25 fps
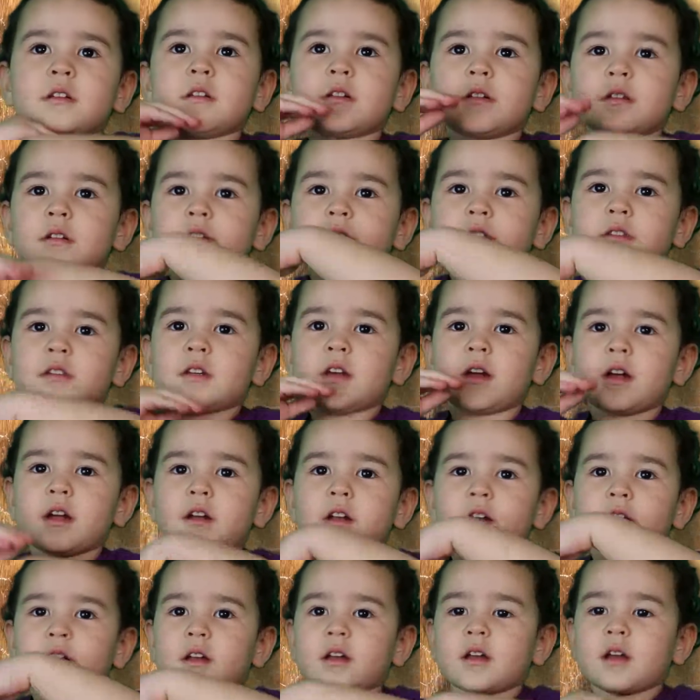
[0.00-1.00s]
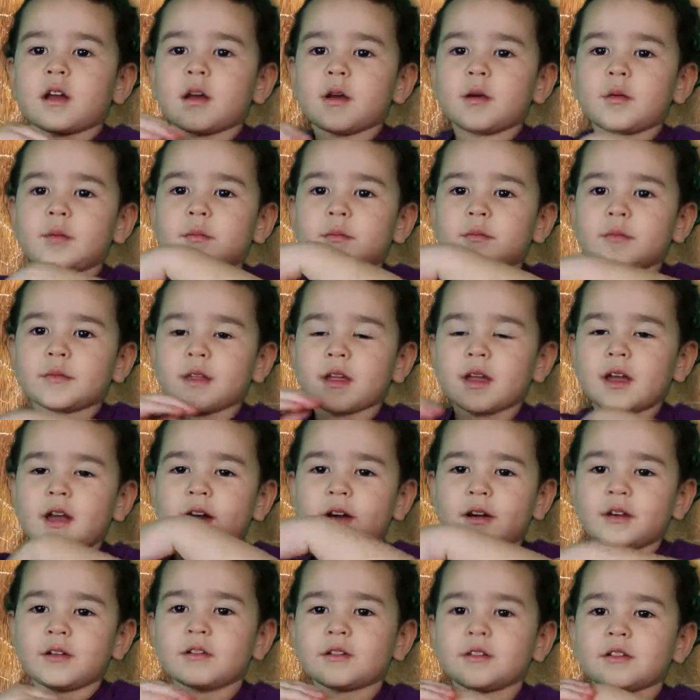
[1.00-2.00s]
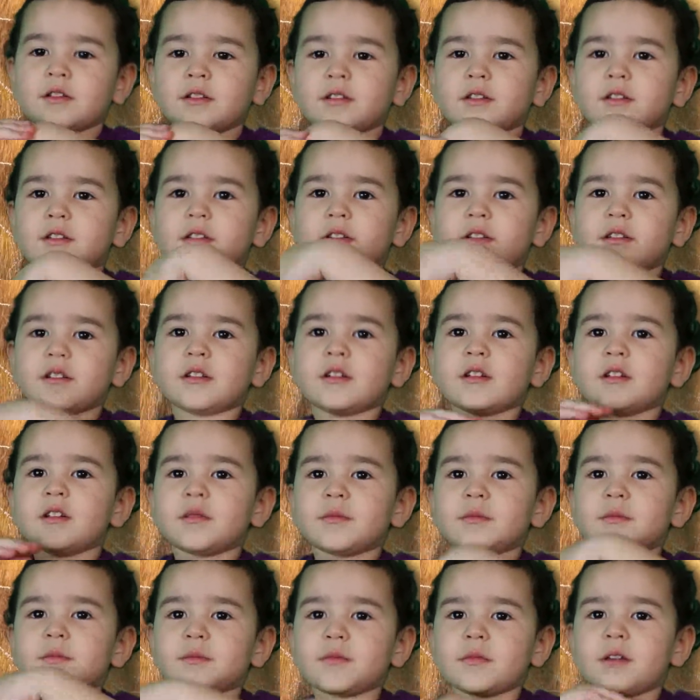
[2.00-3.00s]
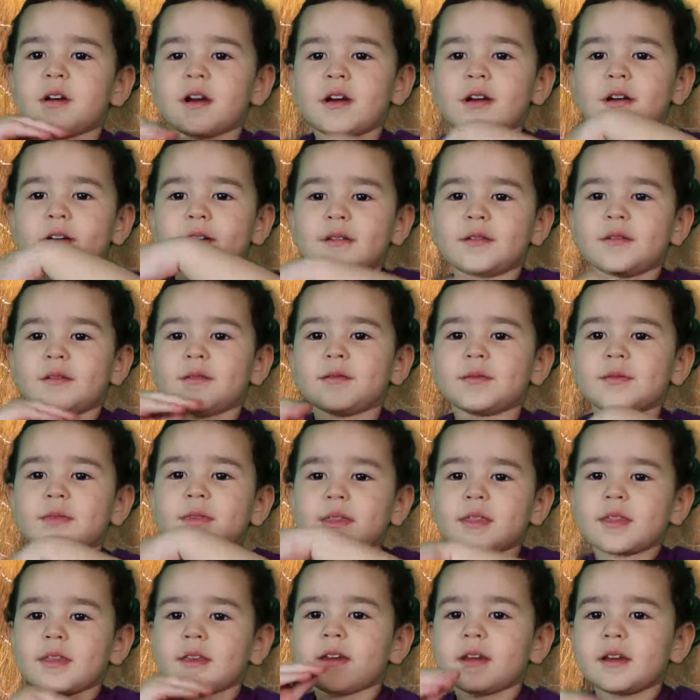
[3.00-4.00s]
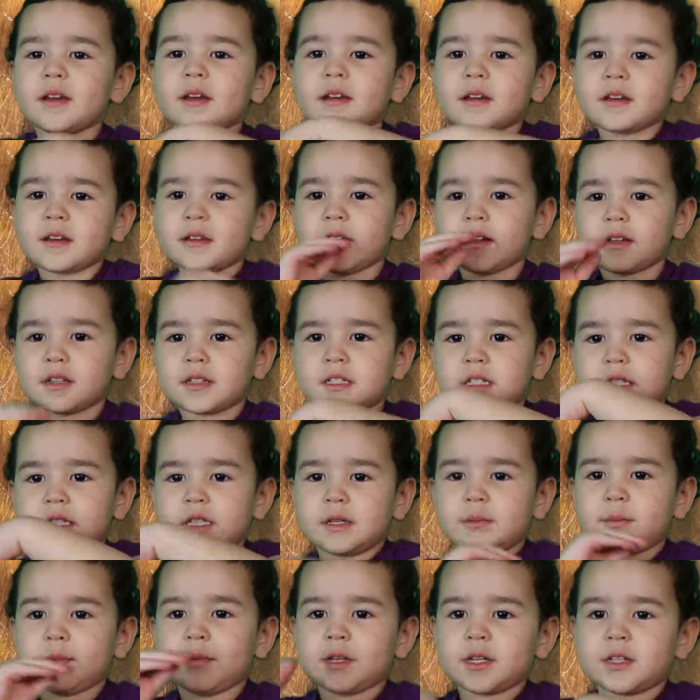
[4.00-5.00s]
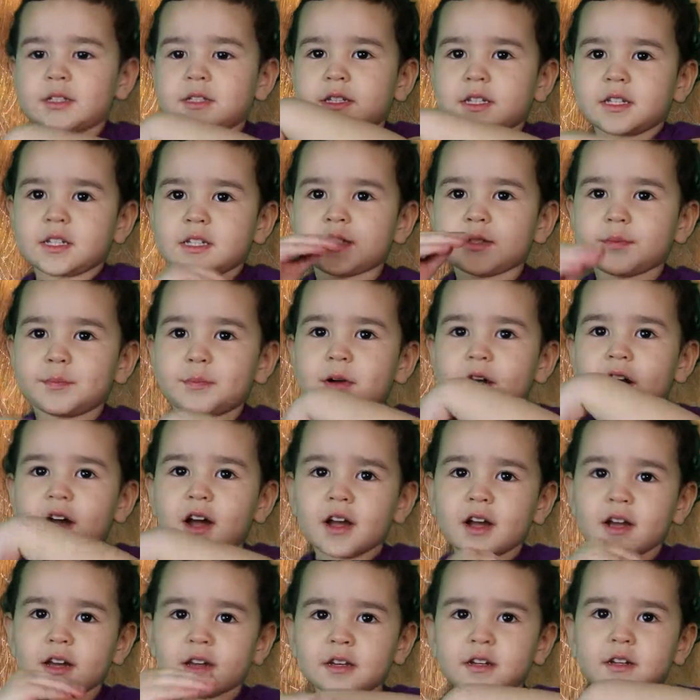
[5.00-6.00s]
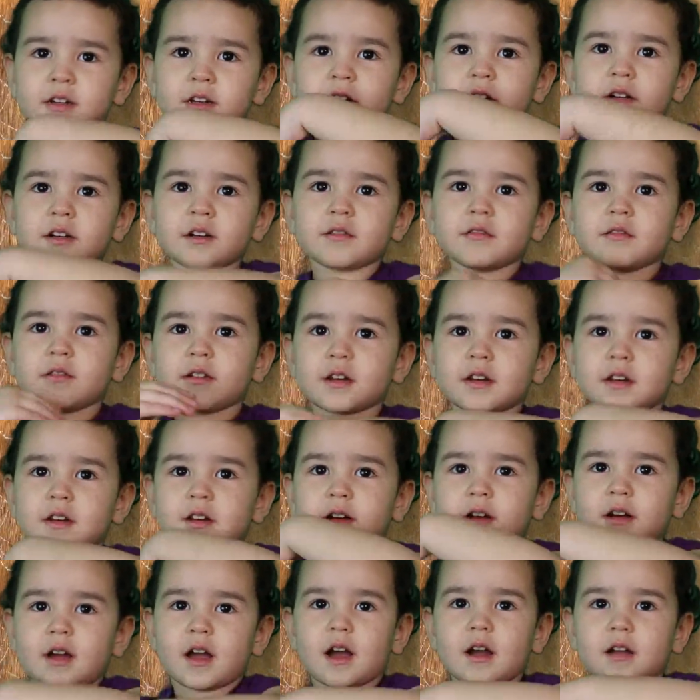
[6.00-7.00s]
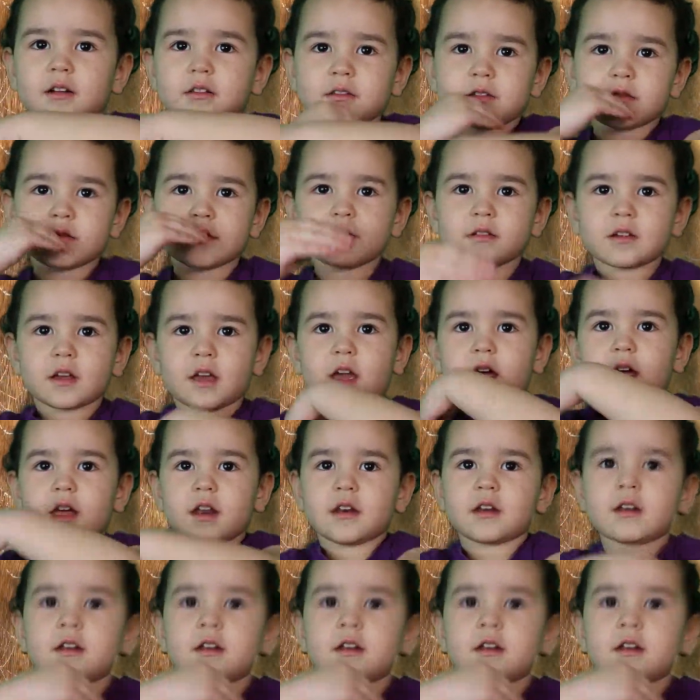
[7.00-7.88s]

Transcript: the sun come out. Mom, itsy bitsy spider went out to again.